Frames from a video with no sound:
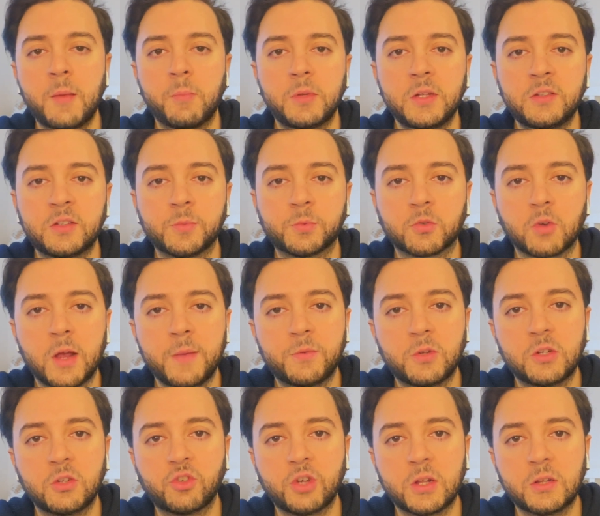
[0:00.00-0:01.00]
please
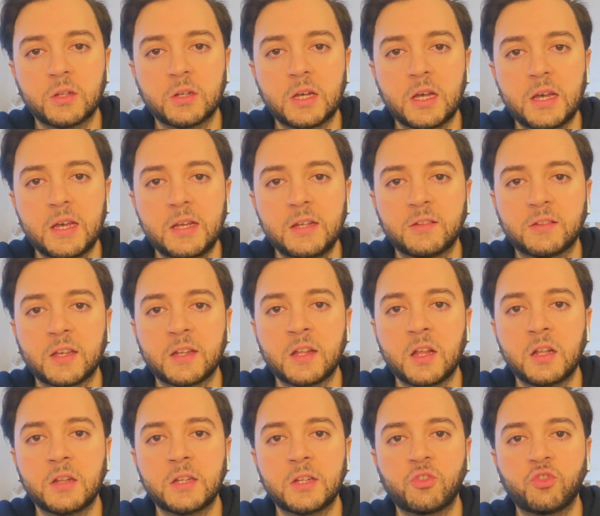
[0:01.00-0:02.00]
subscribe to the channel, guys, and
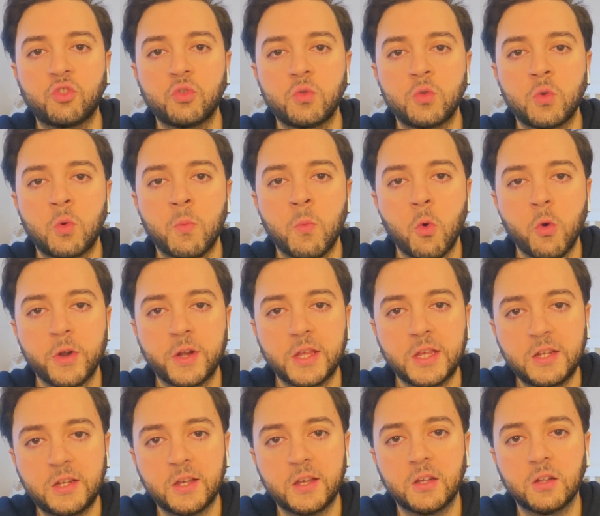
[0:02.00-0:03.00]
I'll let you know more
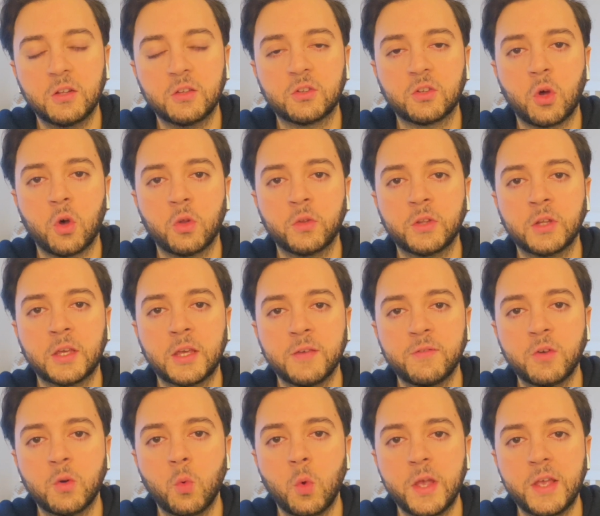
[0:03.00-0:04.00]
details on the
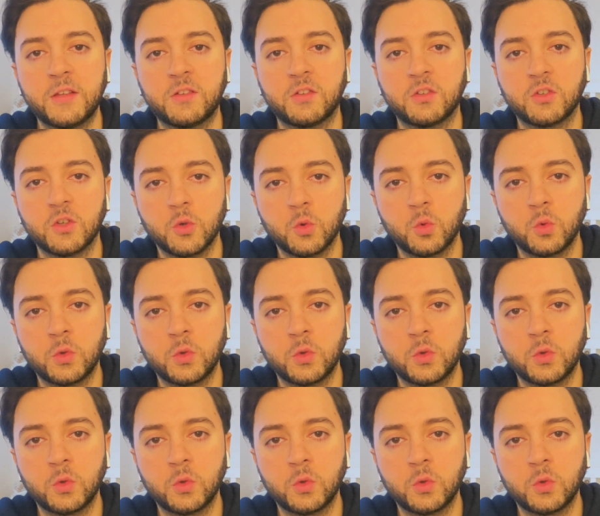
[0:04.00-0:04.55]
giveaway soon.